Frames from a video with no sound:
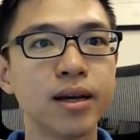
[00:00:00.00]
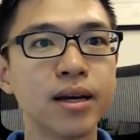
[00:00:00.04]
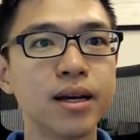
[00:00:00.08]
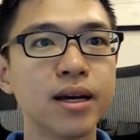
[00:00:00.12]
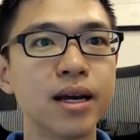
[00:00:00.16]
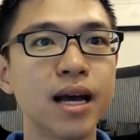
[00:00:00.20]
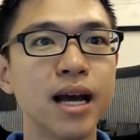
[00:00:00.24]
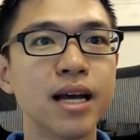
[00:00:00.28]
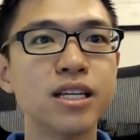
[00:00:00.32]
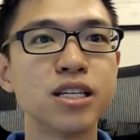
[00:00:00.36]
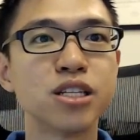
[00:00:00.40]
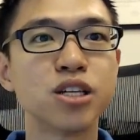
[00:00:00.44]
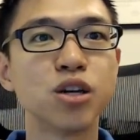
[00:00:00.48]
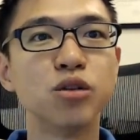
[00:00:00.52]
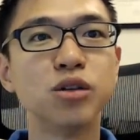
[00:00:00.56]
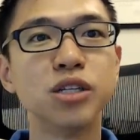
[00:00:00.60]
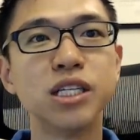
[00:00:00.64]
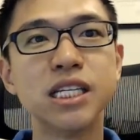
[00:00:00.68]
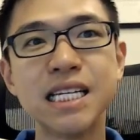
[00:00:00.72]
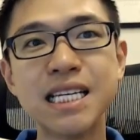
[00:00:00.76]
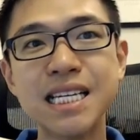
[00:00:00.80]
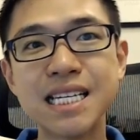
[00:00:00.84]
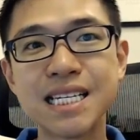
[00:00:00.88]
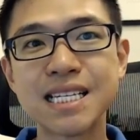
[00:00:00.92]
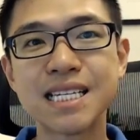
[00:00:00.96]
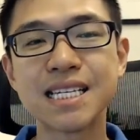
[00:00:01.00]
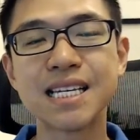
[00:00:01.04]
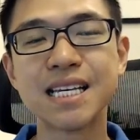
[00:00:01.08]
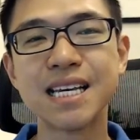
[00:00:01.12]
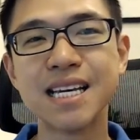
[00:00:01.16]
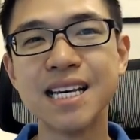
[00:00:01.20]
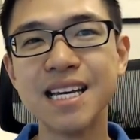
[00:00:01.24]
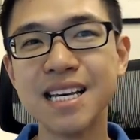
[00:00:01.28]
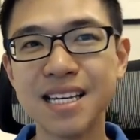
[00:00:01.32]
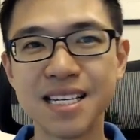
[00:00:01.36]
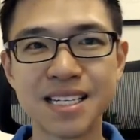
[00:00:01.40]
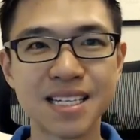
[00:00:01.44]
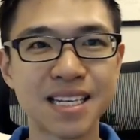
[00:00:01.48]
And so this
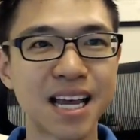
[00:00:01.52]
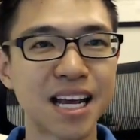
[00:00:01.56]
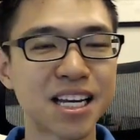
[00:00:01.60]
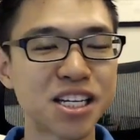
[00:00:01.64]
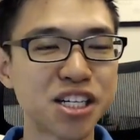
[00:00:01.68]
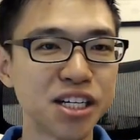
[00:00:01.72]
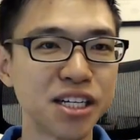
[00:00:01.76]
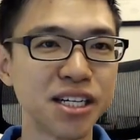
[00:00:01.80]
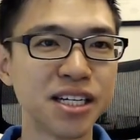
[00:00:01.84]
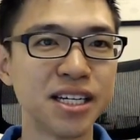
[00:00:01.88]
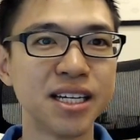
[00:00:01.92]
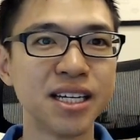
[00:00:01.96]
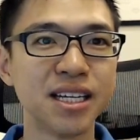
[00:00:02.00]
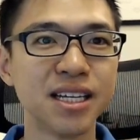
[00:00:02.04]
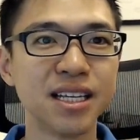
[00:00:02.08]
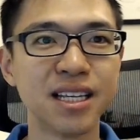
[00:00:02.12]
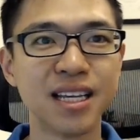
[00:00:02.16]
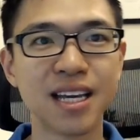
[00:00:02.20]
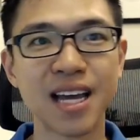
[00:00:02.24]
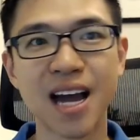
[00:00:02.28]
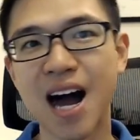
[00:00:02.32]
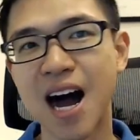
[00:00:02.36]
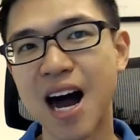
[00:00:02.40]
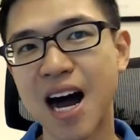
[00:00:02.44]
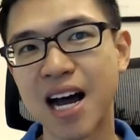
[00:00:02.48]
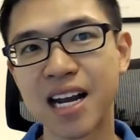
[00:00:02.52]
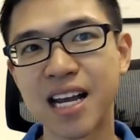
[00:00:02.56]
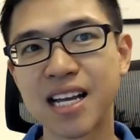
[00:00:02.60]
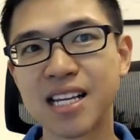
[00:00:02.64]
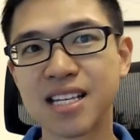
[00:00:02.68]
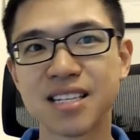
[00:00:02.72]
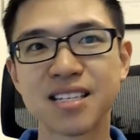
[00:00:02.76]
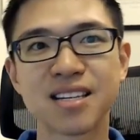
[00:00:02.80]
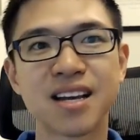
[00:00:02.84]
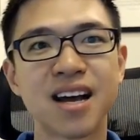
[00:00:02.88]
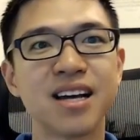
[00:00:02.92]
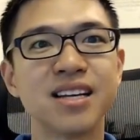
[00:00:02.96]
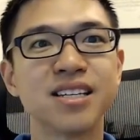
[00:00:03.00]
is actually the art and
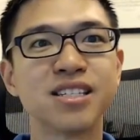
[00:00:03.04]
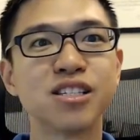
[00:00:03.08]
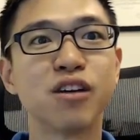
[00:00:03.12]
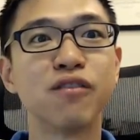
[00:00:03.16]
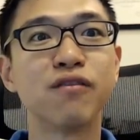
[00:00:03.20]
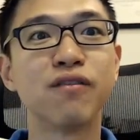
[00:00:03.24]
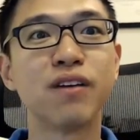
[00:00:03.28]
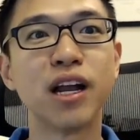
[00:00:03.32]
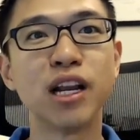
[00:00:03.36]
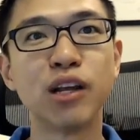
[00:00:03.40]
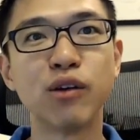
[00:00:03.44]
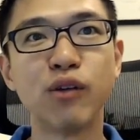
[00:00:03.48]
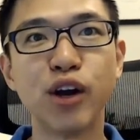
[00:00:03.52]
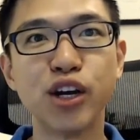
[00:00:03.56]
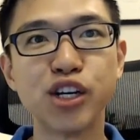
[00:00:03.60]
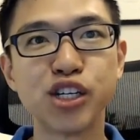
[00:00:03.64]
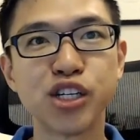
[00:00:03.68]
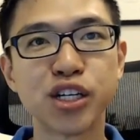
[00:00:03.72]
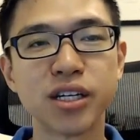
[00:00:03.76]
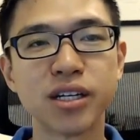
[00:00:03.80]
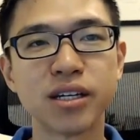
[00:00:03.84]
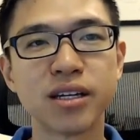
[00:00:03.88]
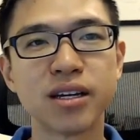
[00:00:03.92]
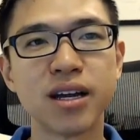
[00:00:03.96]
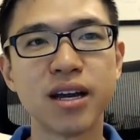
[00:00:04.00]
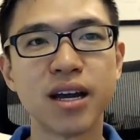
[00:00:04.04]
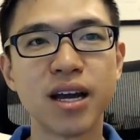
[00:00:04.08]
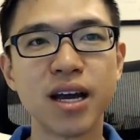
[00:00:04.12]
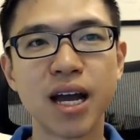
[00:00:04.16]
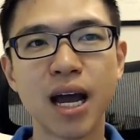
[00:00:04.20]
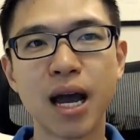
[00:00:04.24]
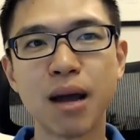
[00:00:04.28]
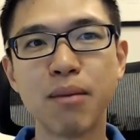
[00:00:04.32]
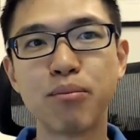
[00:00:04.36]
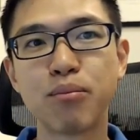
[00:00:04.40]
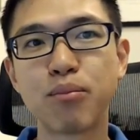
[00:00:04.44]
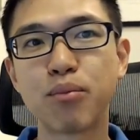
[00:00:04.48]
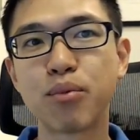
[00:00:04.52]
science of valuation.
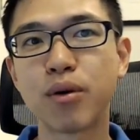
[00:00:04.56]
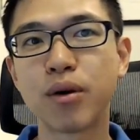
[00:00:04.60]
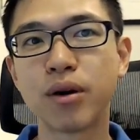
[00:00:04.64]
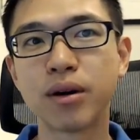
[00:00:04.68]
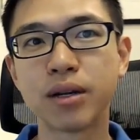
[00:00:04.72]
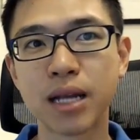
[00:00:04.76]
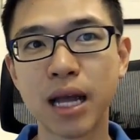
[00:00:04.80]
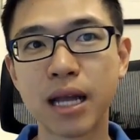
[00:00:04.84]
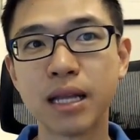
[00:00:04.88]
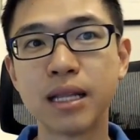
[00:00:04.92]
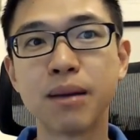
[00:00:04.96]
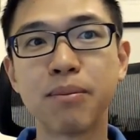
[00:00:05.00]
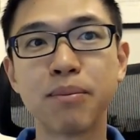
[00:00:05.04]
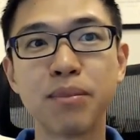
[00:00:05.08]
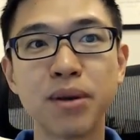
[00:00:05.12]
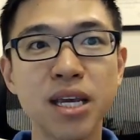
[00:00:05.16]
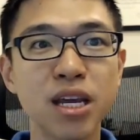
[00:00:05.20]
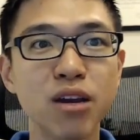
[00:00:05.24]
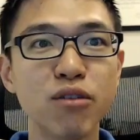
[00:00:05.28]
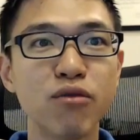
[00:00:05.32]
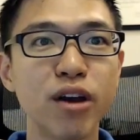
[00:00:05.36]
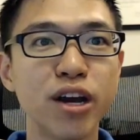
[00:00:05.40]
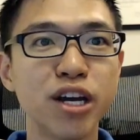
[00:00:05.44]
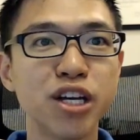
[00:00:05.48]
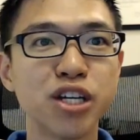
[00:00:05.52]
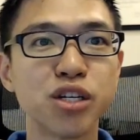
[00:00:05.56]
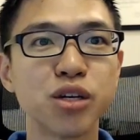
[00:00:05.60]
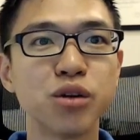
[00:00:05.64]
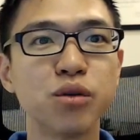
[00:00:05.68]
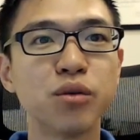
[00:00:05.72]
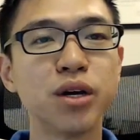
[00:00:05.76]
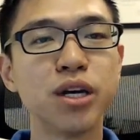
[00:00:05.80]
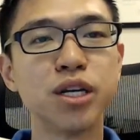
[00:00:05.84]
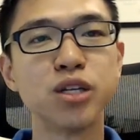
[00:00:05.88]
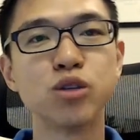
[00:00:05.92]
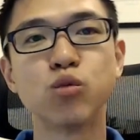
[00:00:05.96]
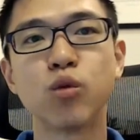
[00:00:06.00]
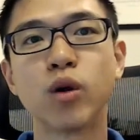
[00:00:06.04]
And then the P ratio
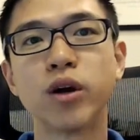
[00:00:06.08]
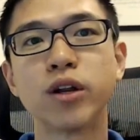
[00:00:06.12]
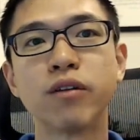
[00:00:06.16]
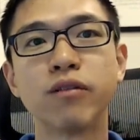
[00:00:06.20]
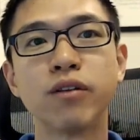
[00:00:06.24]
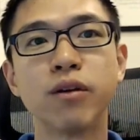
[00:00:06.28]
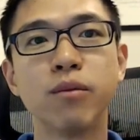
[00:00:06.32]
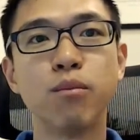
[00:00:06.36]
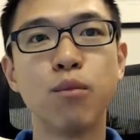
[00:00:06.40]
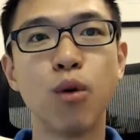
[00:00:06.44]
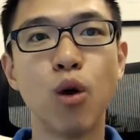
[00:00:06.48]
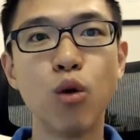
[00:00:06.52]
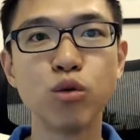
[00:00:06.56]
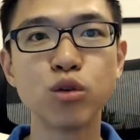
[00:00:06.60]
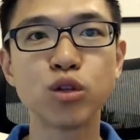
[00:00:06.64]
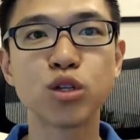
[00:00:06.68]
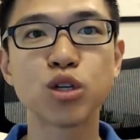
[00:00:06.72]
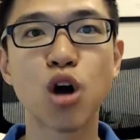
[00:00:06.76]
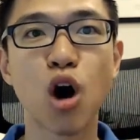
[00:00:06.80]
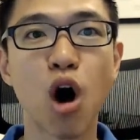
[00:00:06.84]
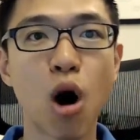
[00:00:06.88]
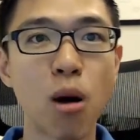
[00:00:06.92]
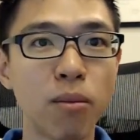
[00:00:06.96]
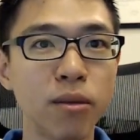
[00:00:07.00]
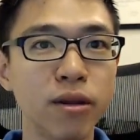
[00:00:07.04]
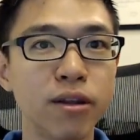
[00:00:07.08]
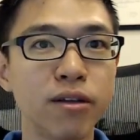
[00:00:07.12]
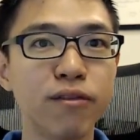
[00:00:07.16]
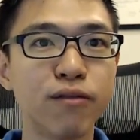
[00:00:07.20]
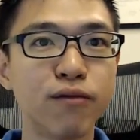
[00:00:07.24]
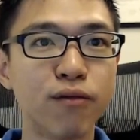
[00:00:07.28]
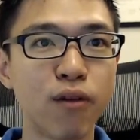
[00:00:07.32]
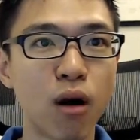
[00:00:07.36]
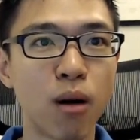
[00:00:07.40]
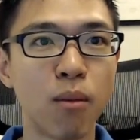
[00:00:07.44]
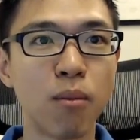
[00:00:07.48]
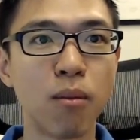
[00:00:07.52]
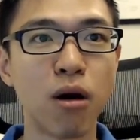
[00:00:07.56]
is one of the most common
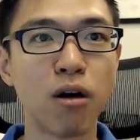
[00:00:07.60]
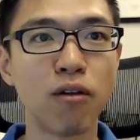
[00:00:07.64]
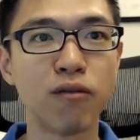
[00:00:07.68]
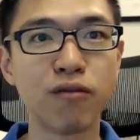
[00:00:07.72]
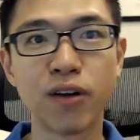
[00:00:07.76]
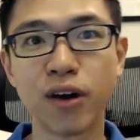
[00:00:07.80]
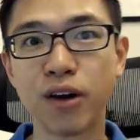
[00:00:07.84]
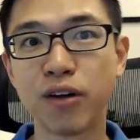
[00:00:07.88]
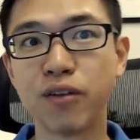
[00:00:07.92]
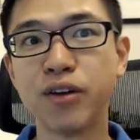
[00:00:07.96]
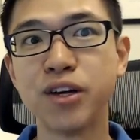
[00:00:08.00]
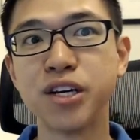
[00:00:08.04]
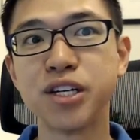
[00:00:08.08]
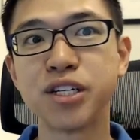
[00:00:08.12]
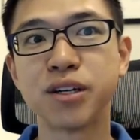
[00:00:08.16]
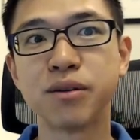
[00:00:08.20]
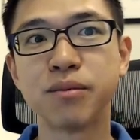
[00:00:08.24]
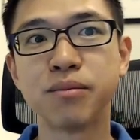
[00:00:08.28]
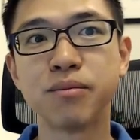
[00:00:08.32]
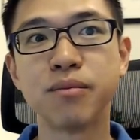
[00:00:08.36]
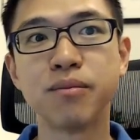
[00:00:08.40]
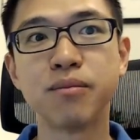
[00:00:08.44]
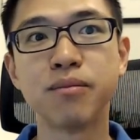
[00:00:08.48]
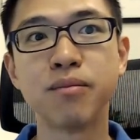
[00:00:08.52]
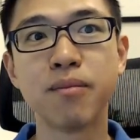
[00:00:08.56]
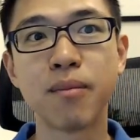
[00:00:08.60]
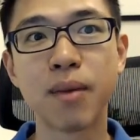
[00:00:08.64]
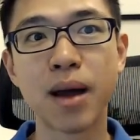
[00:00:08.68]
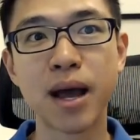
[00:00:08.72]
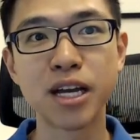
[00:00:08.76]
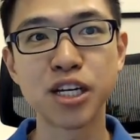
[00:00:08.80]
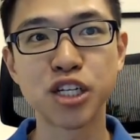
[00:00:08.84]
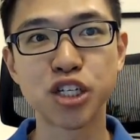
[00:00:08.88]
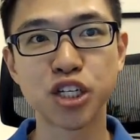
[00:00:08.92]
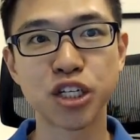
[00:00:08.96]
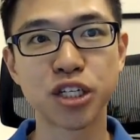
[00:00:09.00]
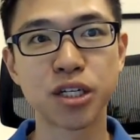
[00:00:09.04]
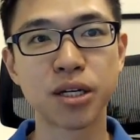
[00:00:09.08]
form of valuation
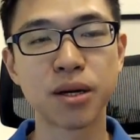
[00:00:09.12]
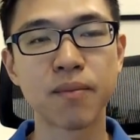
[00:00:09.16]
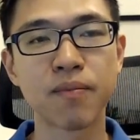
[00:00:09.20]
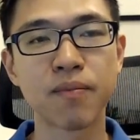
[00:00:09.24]
measure.